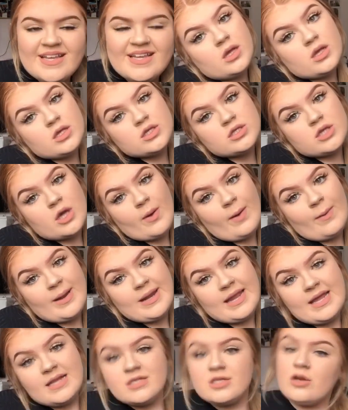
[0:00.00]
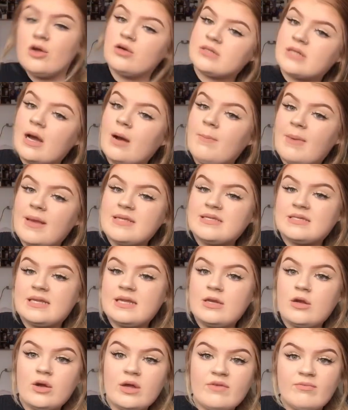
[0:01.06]
So I went into lockdown basically
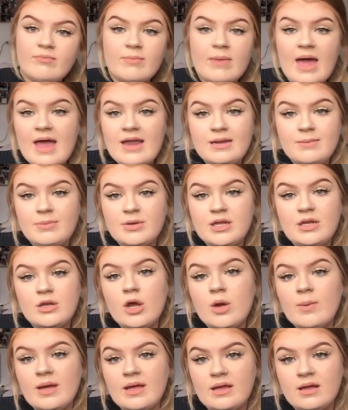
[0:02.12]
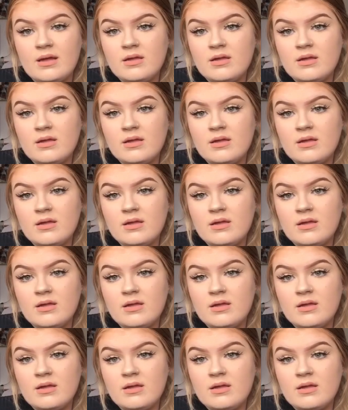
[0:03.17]
not even anybody knowing.